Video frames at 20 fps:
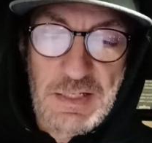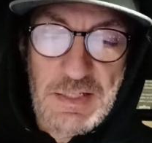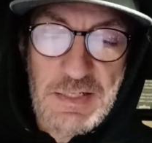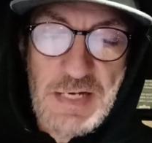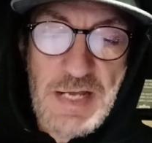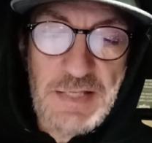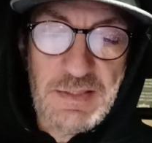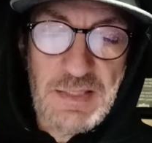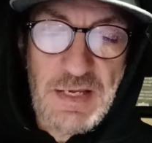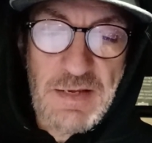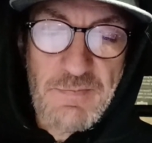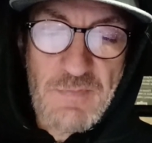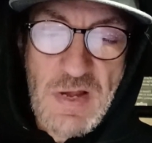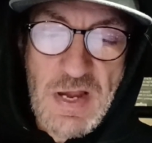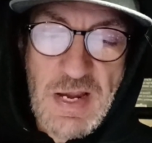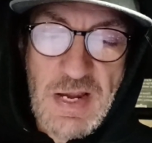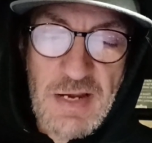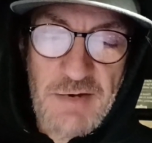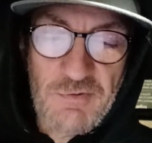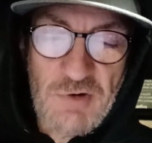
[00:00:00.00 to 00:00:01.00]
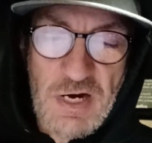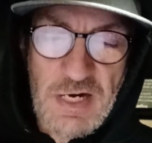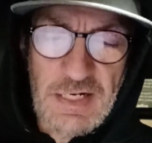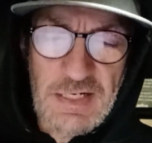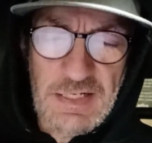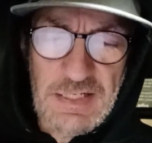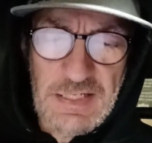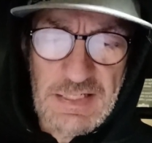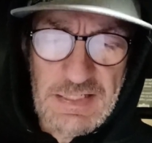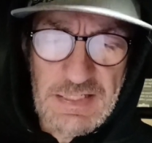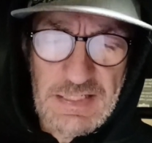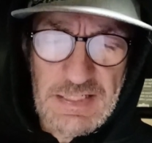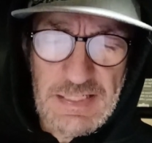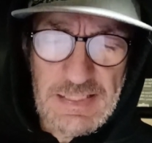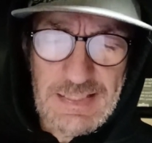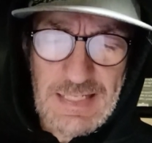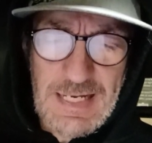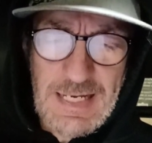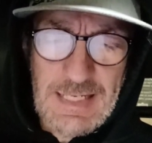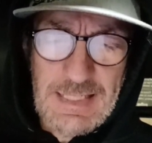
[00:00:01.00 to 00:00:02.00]
Not that my handwriting
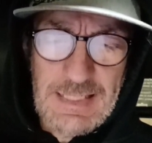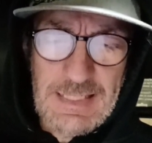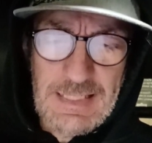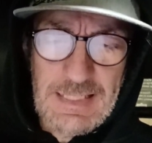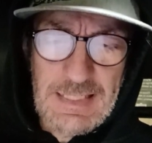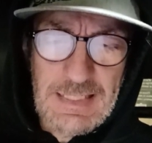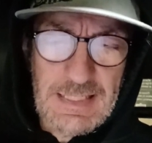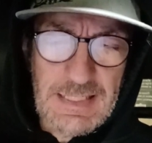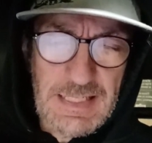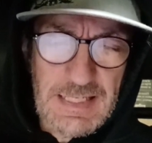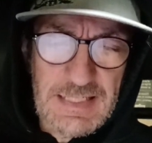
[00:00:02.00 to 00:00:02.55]
is any